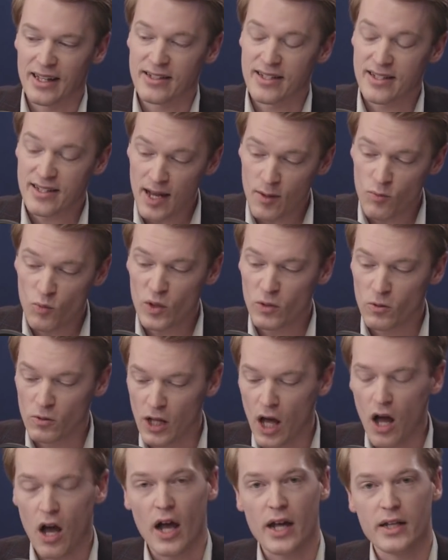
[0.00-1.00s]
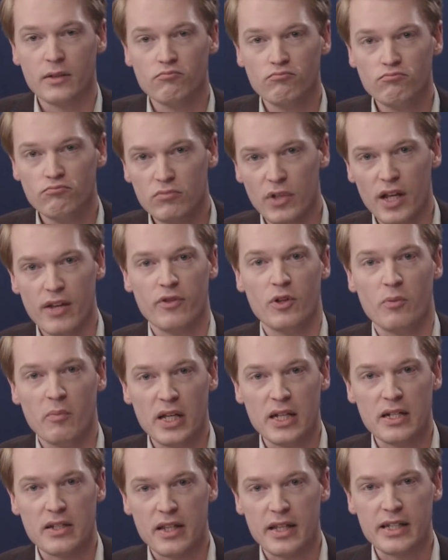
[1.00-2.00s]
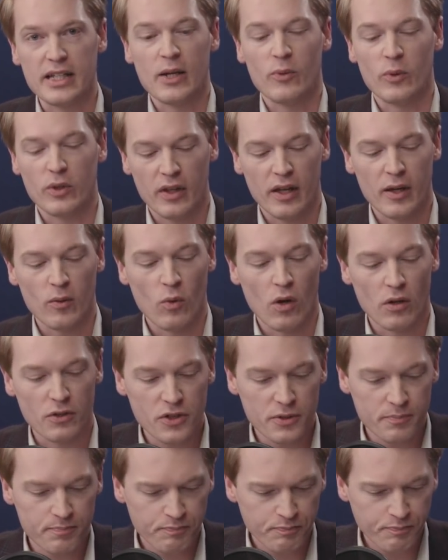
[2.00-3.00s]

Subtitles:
and some will lie if it means they get what they want.